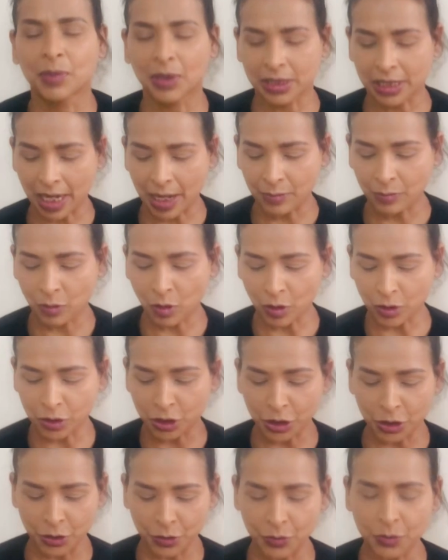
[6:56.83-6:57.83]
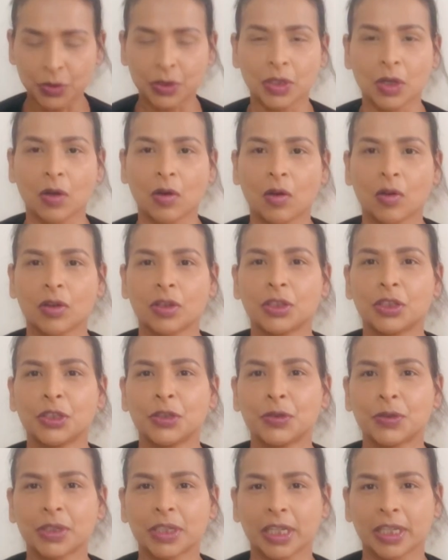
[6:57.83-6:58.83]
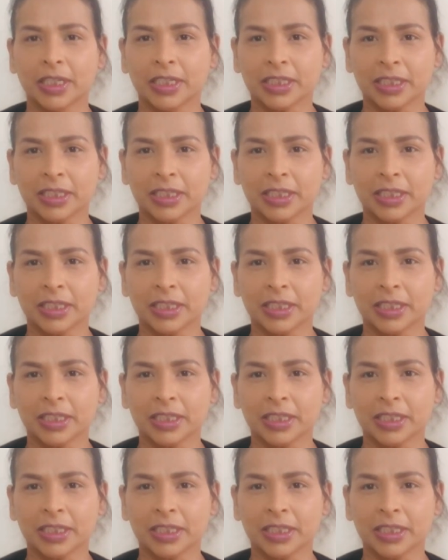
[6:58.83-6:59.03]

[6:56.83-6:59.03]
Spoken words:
I'm going to use all nude colors.